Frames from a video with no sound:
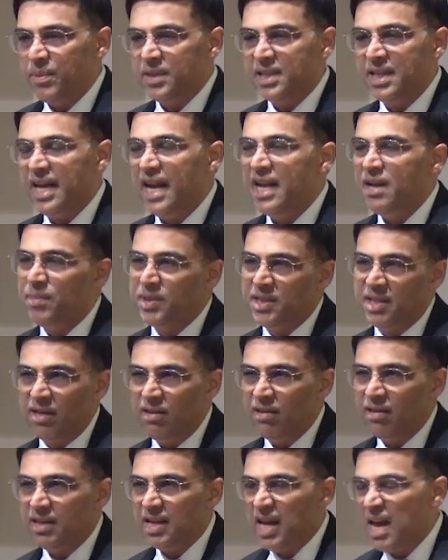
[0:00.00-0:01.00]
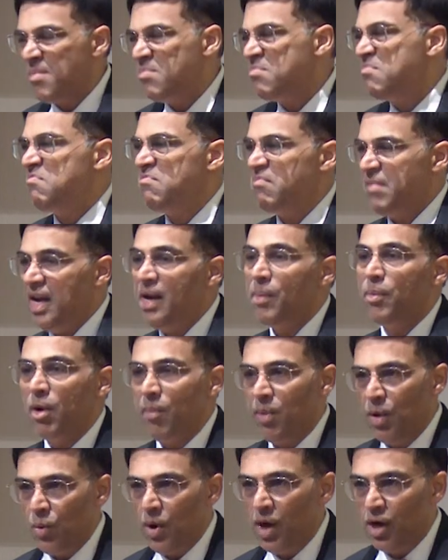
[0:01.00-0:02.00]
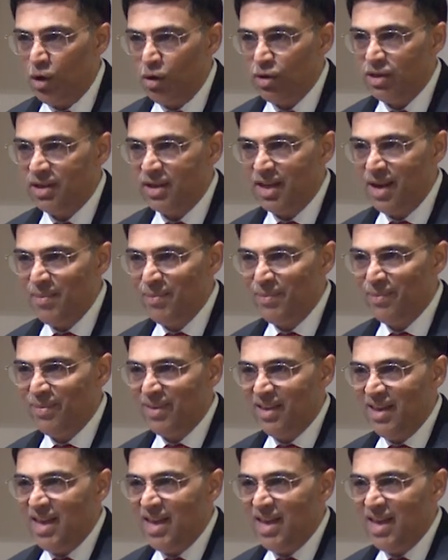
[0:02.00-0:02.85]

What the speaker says: 80% of the time, it'll probably work all the time.